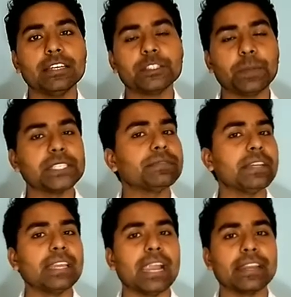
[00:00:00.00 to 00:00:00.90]

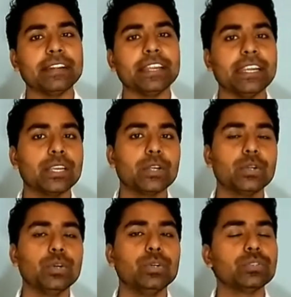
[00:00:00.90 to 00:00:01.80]
specific latent heat?
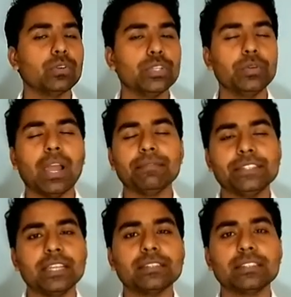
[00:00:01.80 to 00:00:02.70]
So you
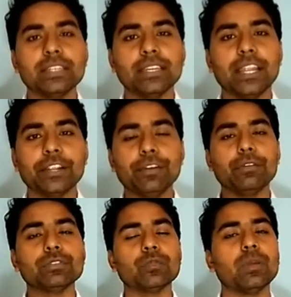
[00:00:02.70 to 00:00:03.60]
have just
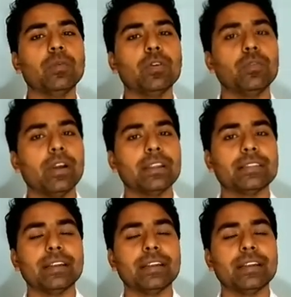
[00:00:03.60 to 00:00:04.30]
introduced one more word,